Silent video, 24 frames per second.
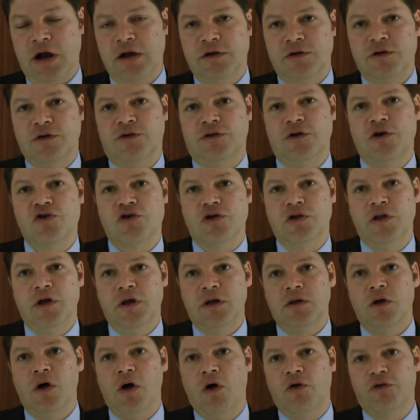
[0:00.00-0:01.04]
and a decision
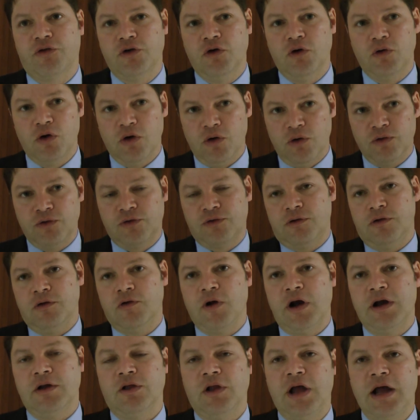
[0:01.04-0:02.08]
that also goes to
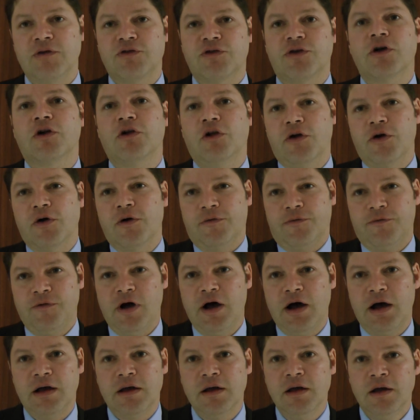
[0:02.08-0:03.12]
great lengths to
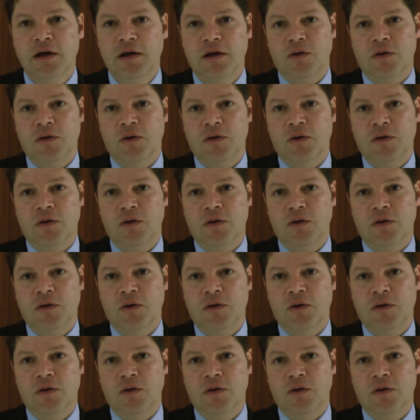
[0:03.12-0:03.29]
clarify